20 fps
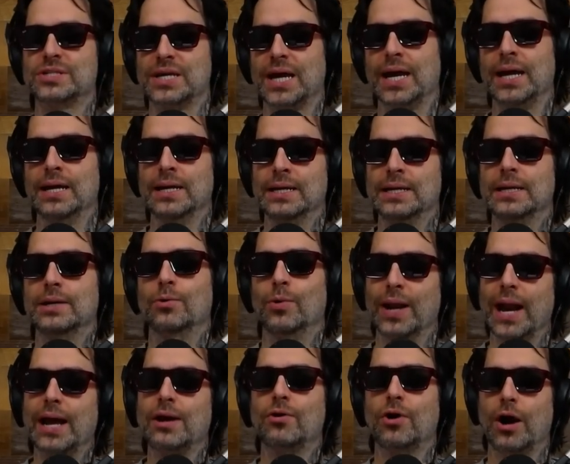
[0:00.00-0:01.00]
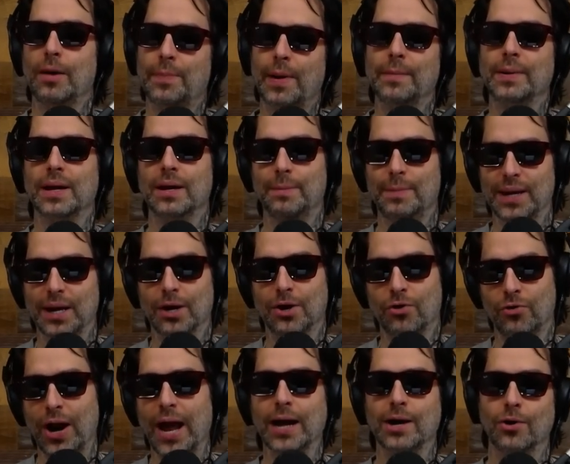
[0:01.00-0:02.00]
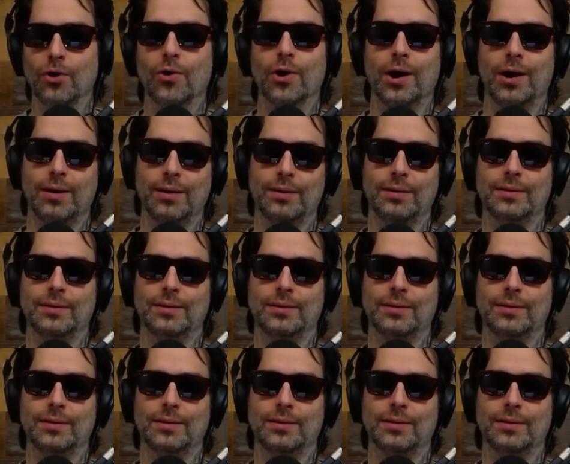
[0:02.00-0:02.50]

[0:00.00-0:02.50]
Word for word: say, when I grow up, I'm going to be a crack whore.